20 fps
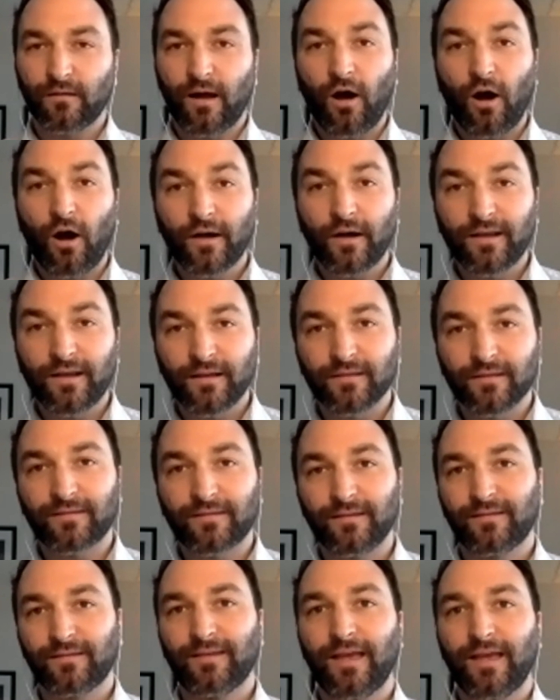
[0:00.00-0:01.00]
audience
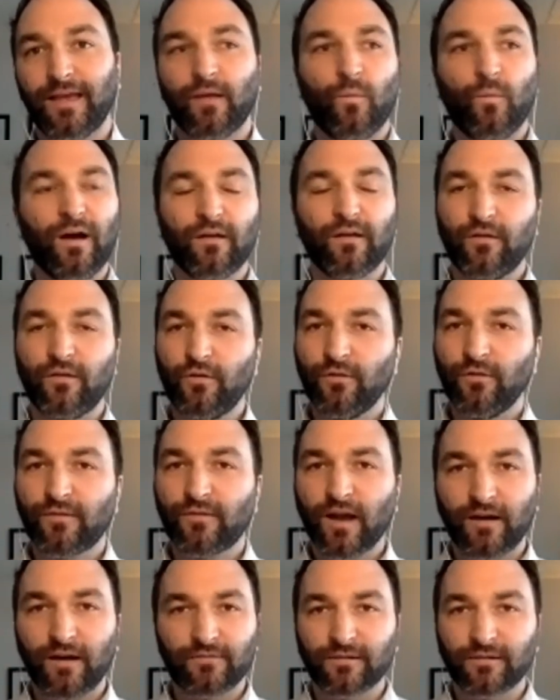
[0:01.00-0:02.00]
is saying, wow, you have
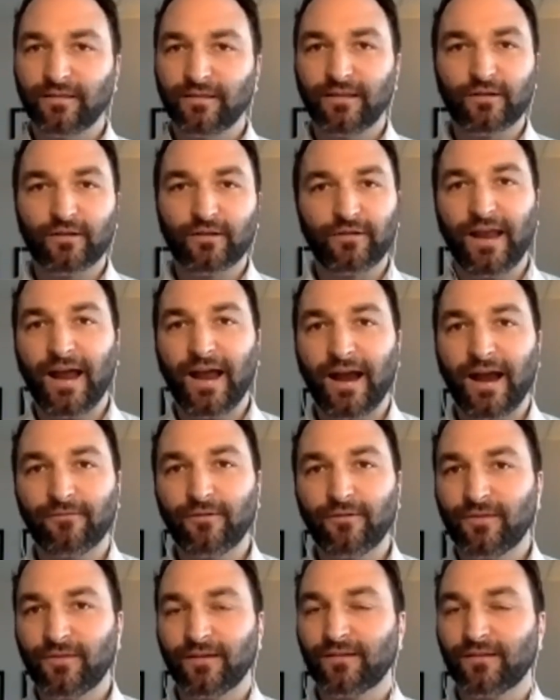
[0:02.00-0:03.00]
covered literally
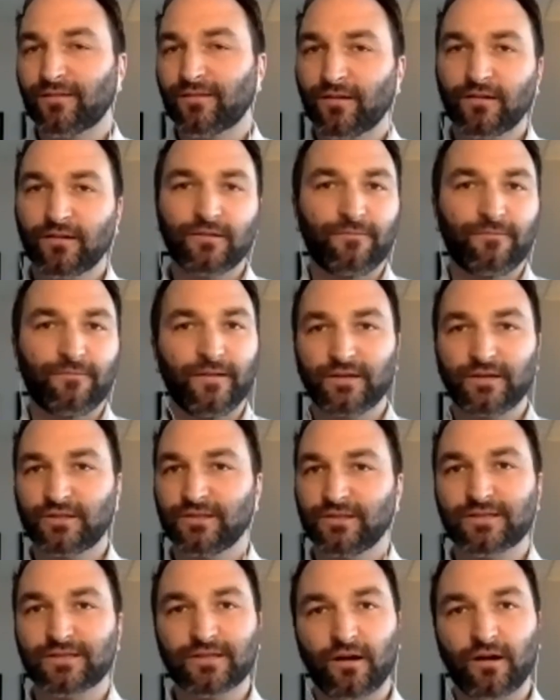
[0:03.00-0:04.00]
everything start to finish
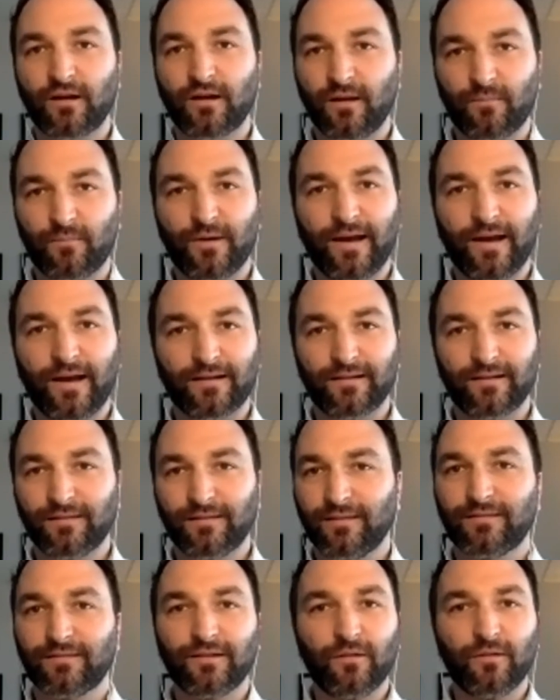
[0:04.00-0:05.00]
in starting a practice.
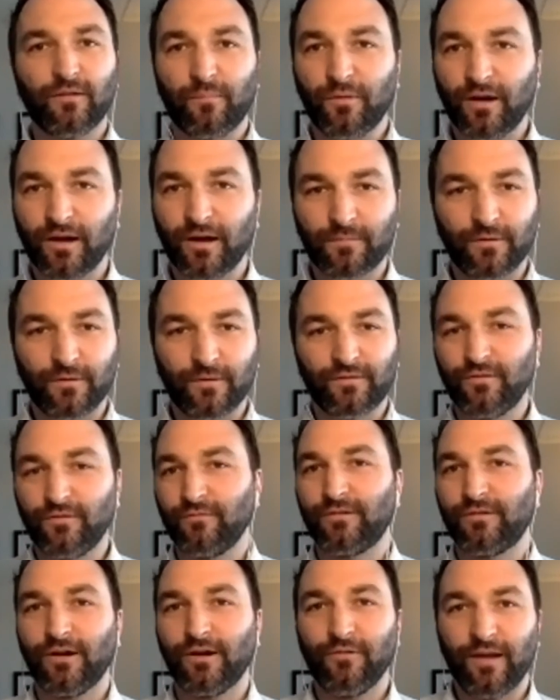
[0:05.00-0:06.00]
Is there a blog post you
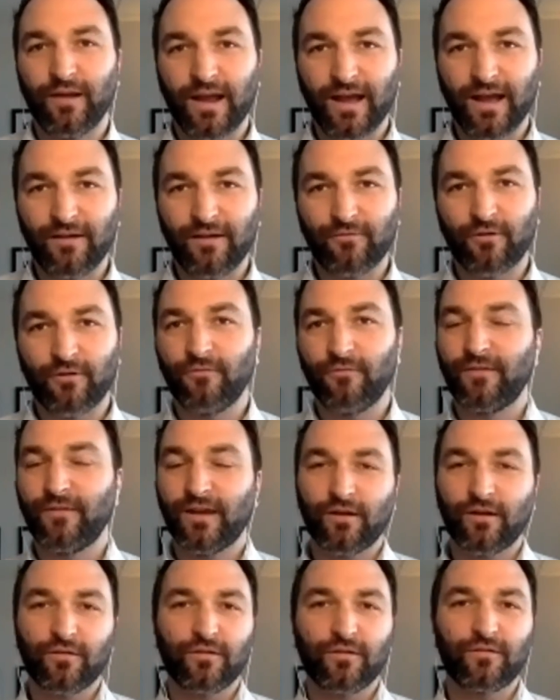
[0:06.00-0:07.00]
don't have or a
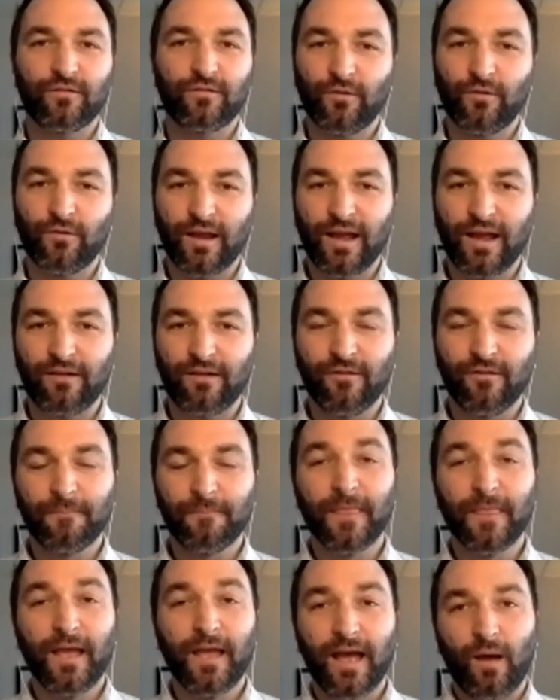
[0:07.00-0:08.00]
video you don't have?
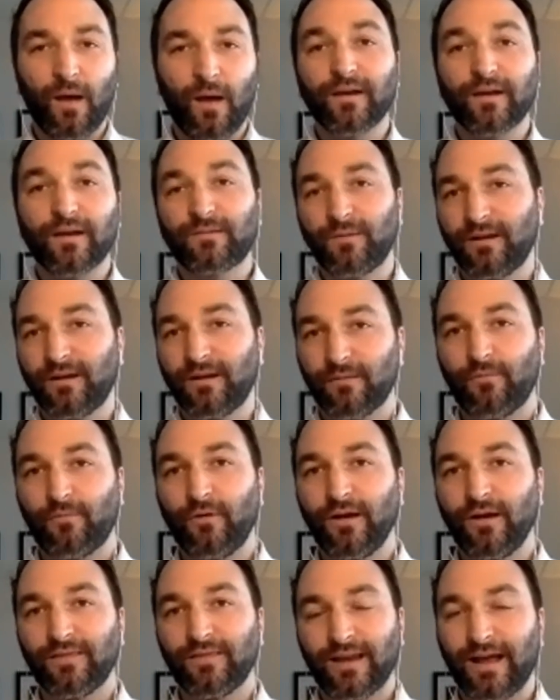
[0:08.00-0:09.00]
I want it to be to the
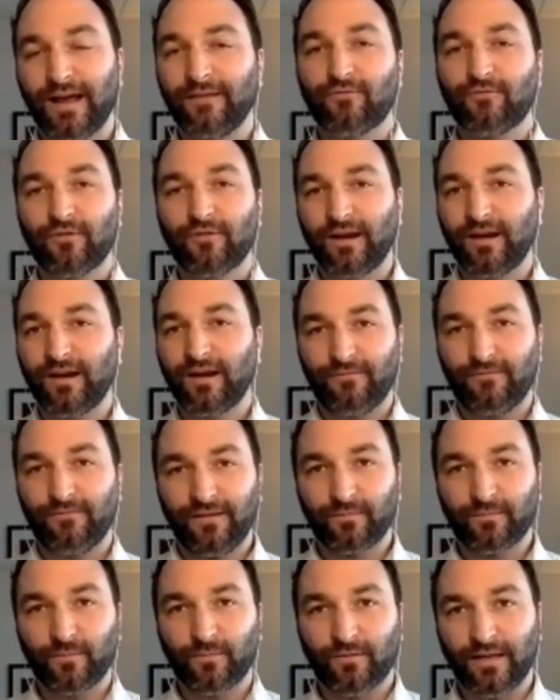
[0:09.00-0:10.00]
point that I've created a
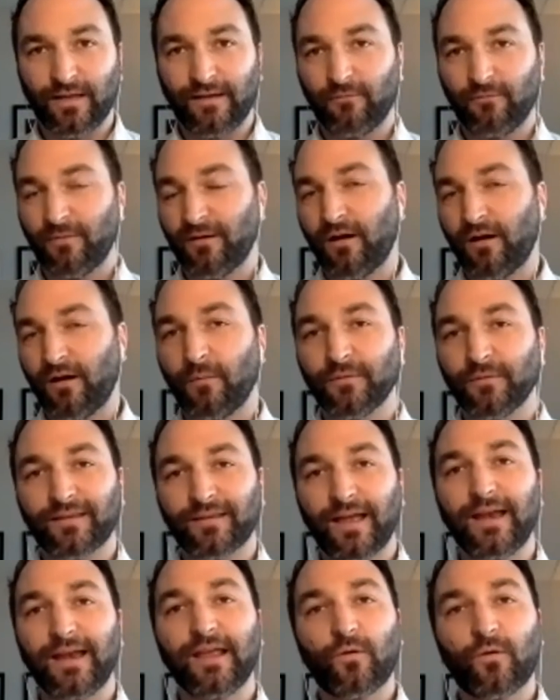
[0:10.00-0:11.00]
Facebook Live about almost
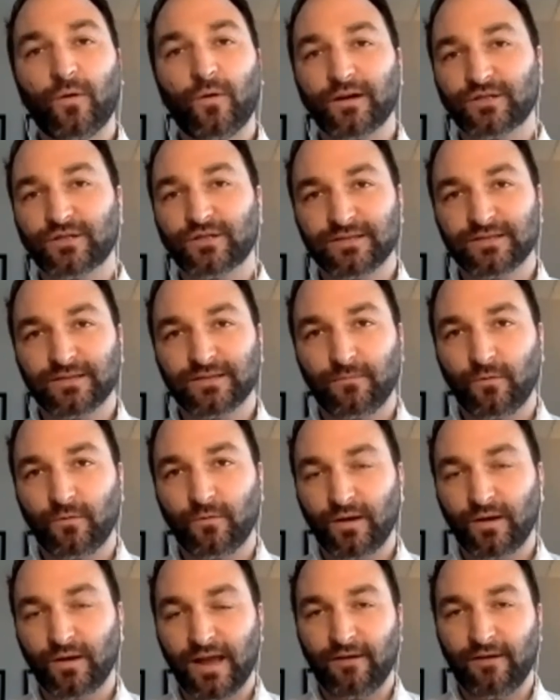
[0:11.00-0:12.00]
any question someone
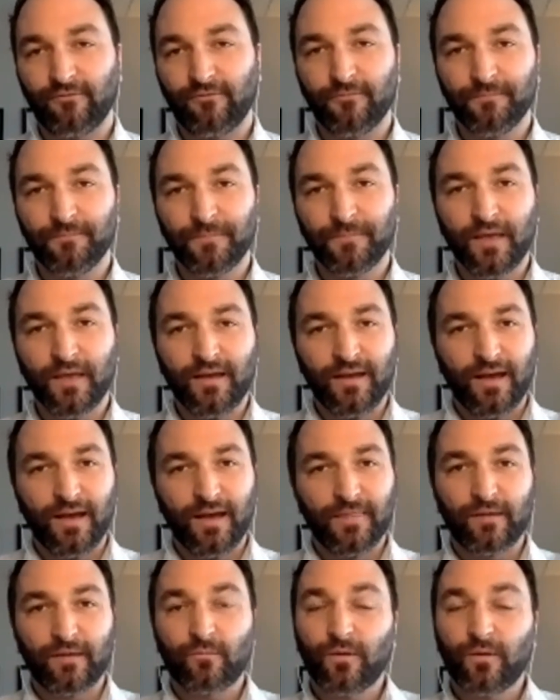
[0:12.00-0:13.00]
would have.
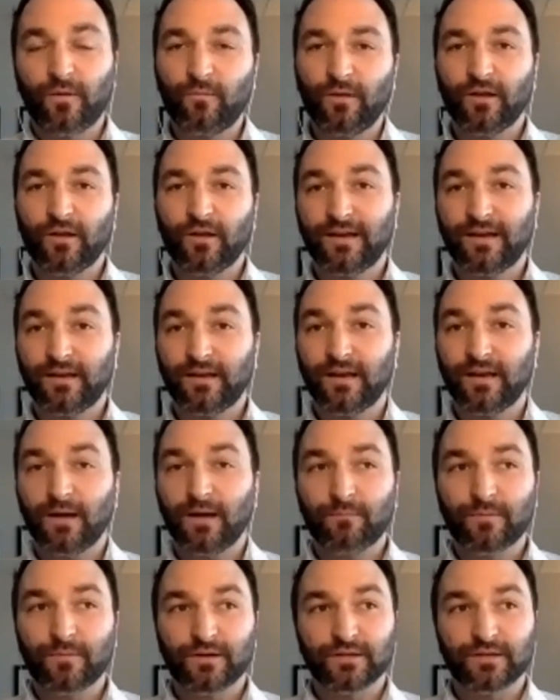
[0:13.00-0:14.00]
And then when we look at
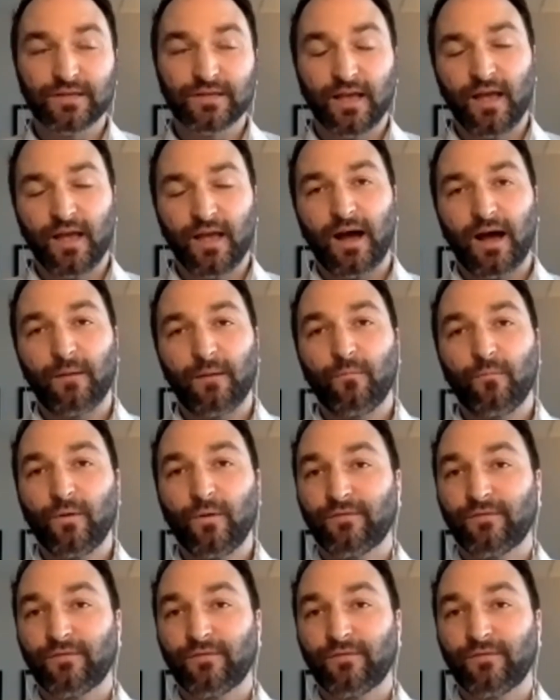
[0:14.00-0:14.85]
numbers, um, we've